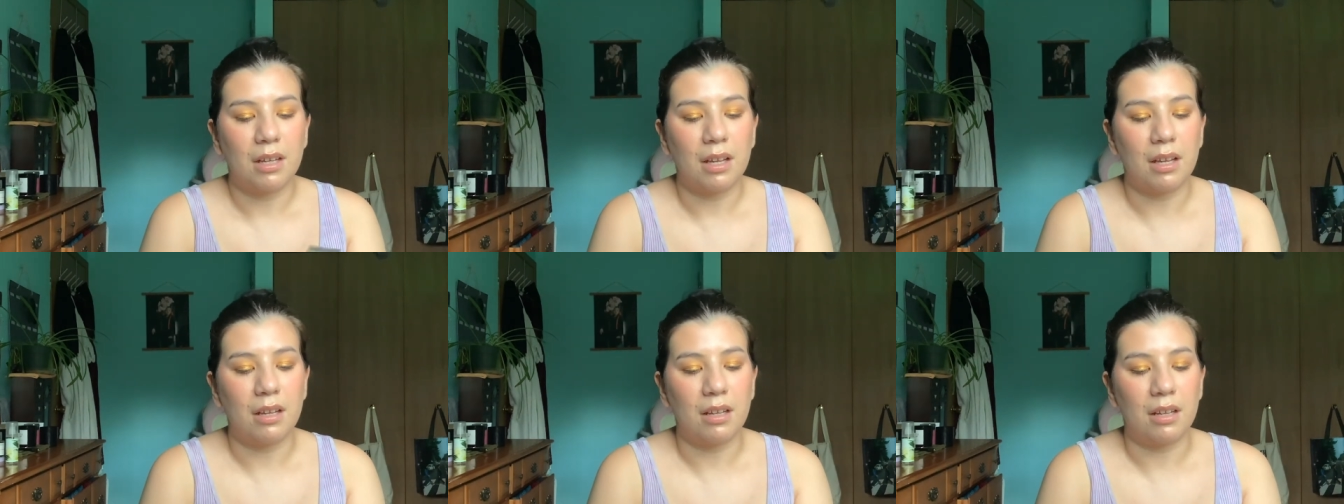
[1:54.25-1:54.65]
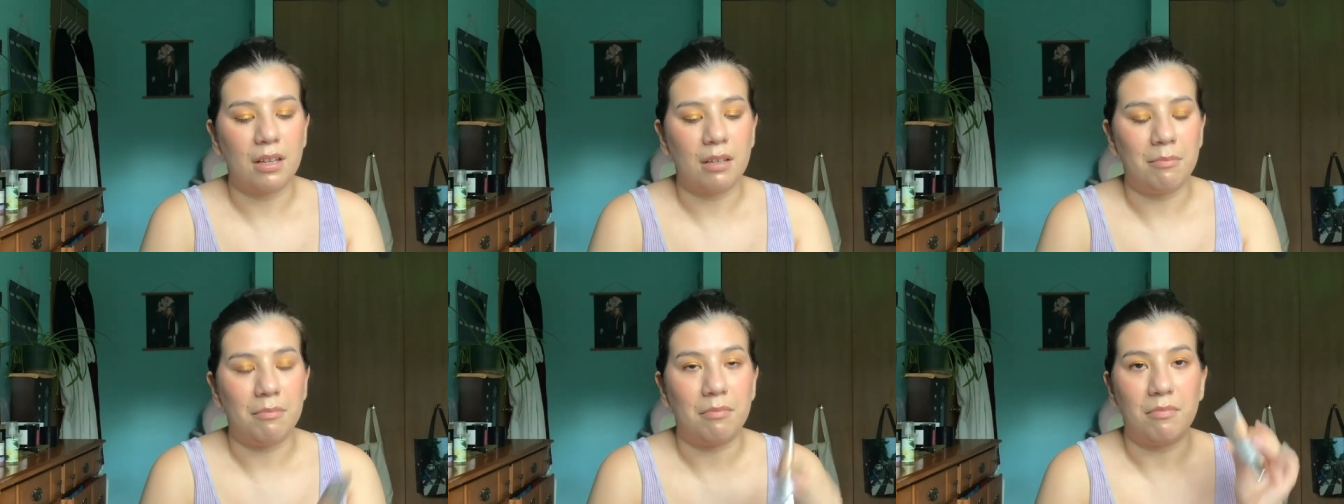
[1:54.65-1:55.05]

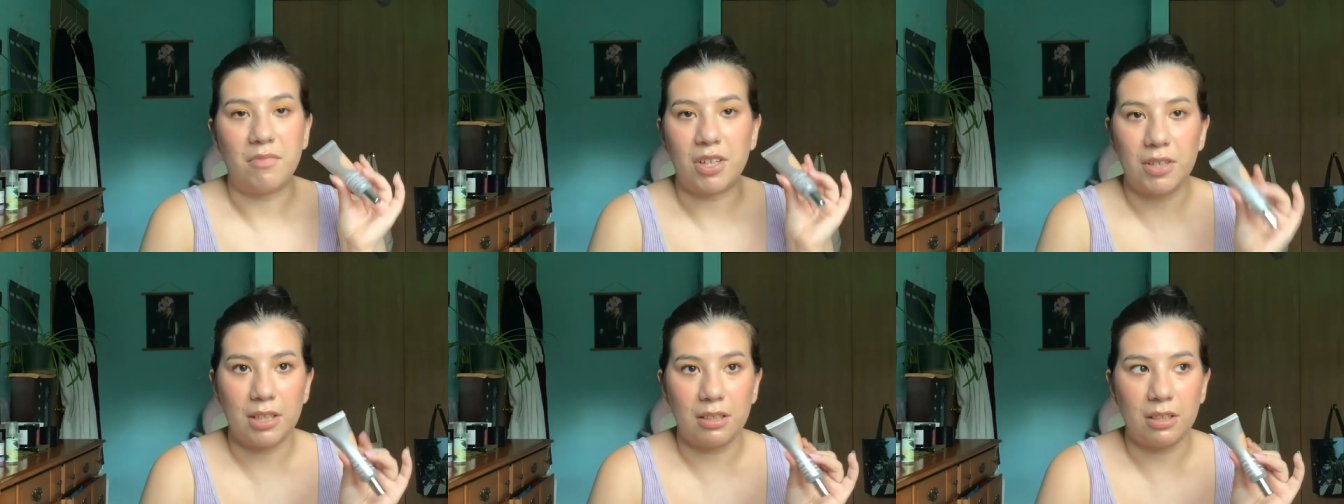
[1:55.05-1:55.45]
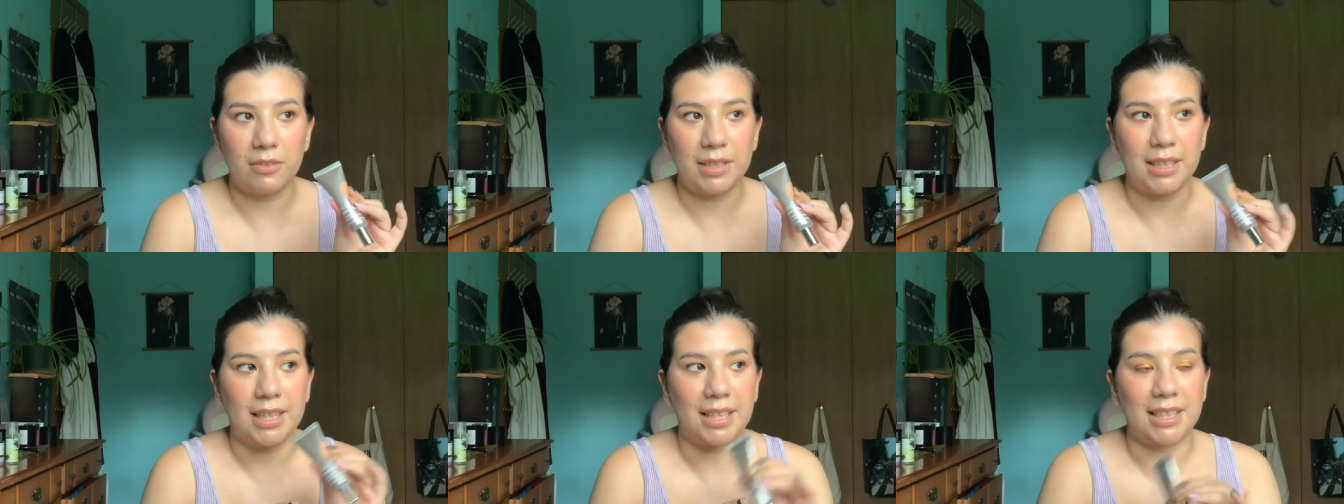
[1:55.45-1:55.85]
Um, very
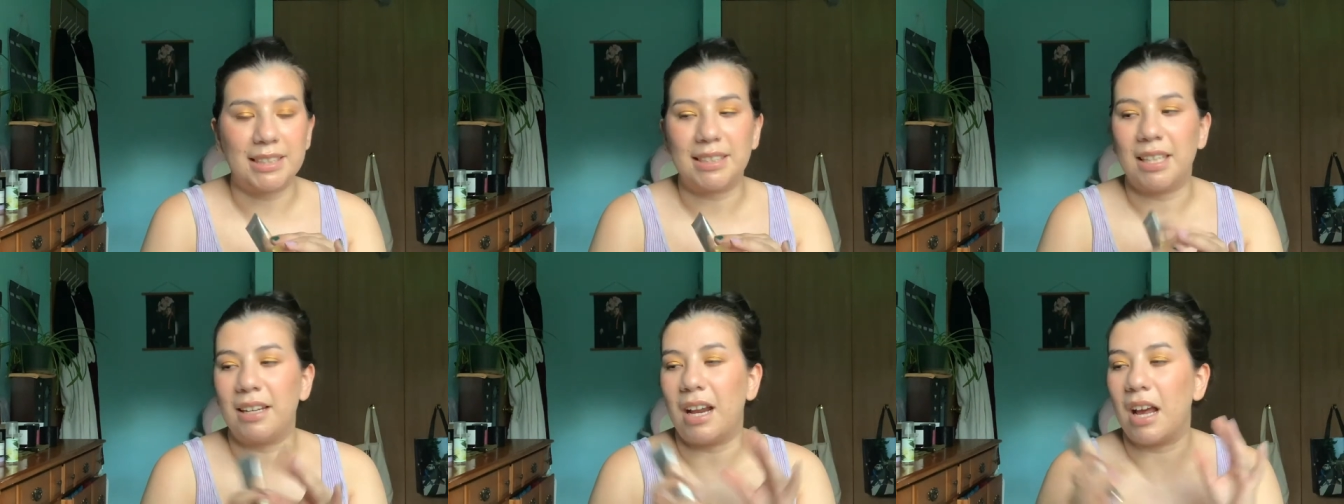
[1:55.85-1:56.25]
glowy, like I said.